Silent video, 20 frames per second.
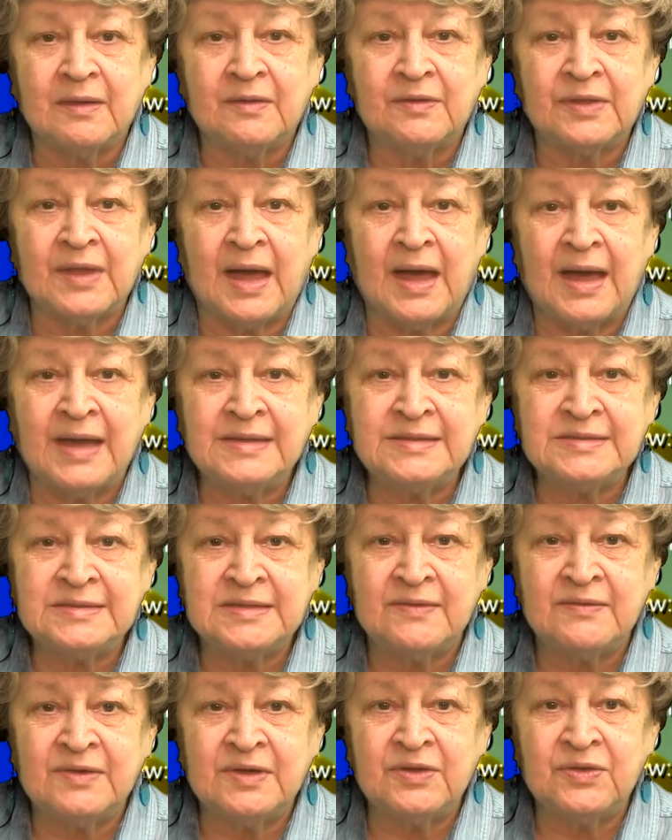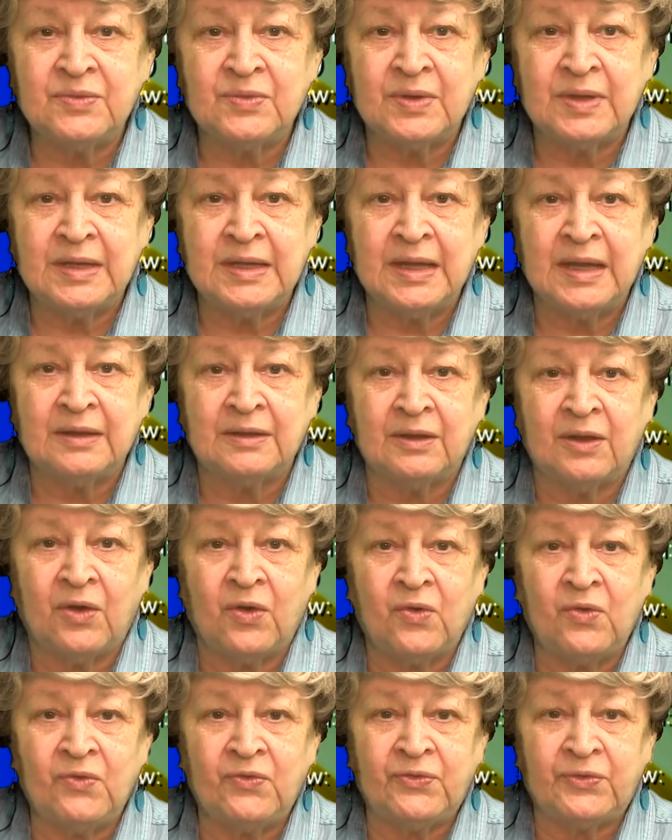the high 73 and
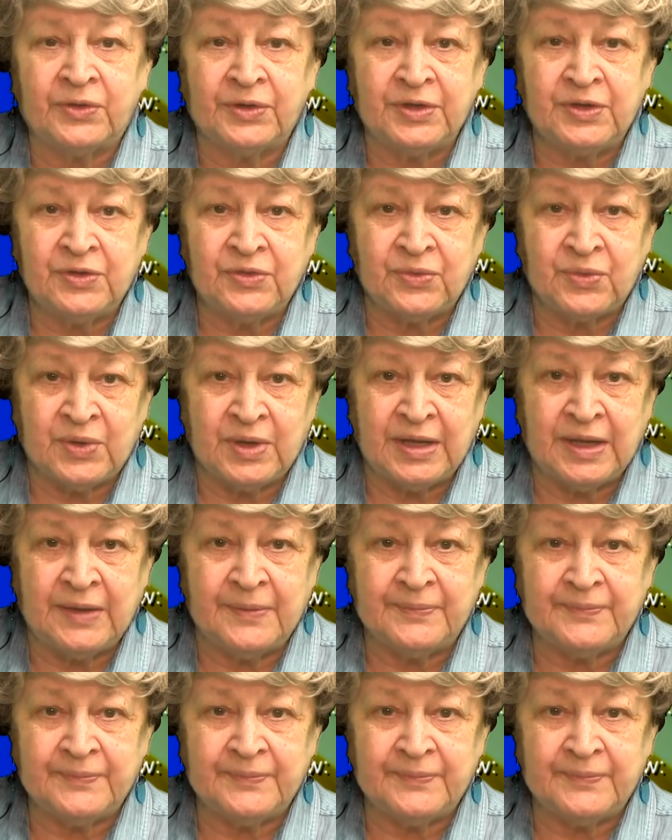low 43.